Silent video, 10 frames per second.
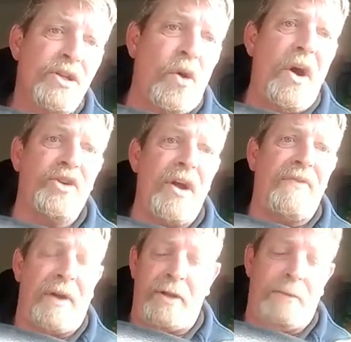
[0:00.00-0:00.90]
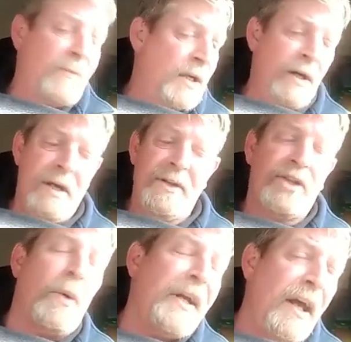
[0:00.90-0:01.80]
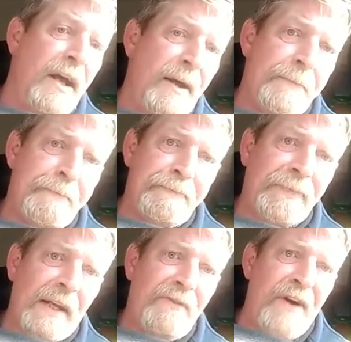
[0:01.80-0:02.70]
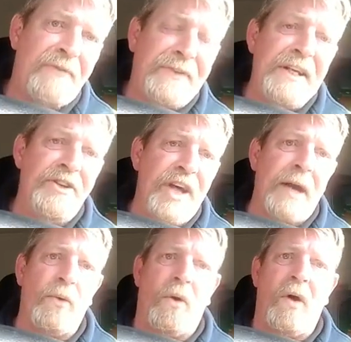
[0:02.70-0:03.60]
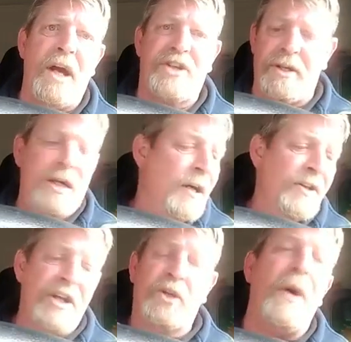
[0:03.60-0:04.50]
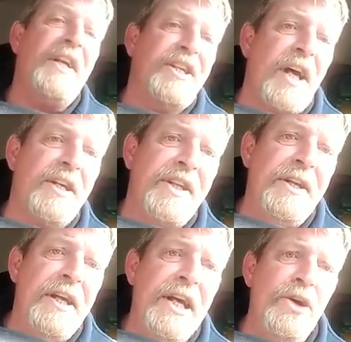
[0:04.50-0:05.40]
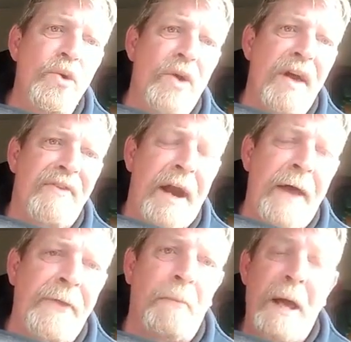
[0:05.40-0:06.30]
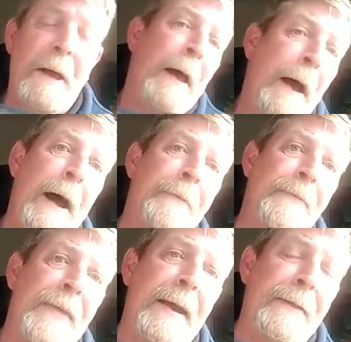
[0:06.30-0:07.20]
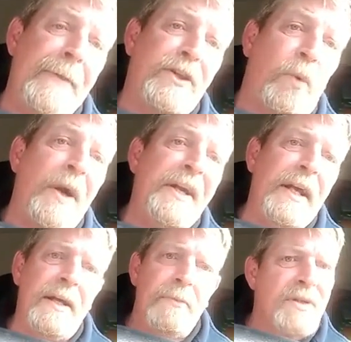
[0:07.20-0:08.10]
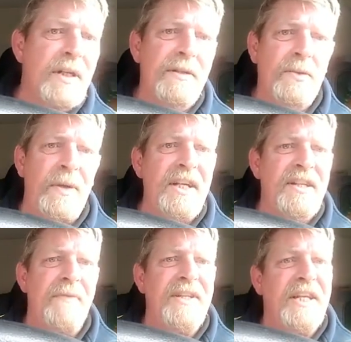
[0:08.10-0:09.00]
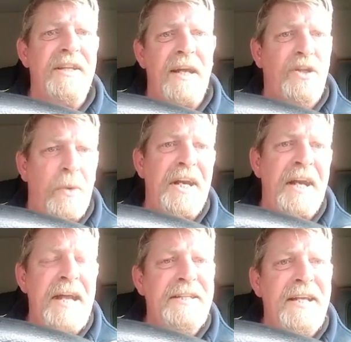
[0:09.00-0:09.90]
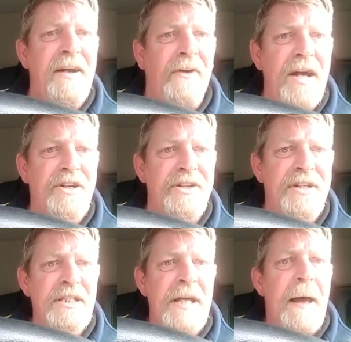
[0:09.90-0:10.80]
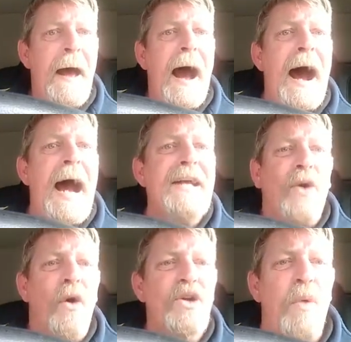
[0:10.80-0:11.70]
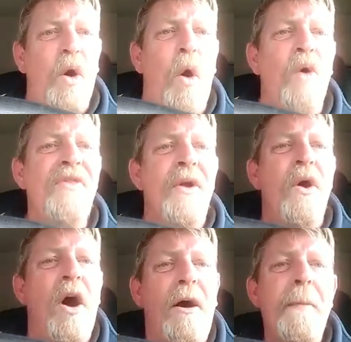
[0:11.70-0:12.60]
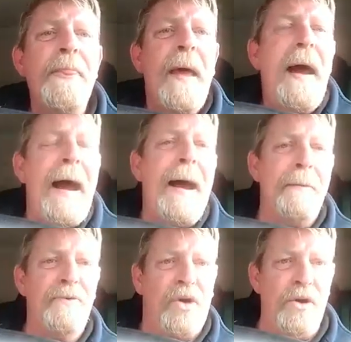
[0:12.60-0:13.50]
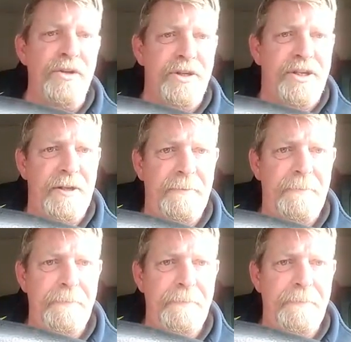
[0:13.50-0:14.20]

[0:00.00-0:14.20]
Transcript: Scottish referendum, the 2015 general election, the 2016 EU referendum, and the 2019 elections. IDOCs were handing out counts,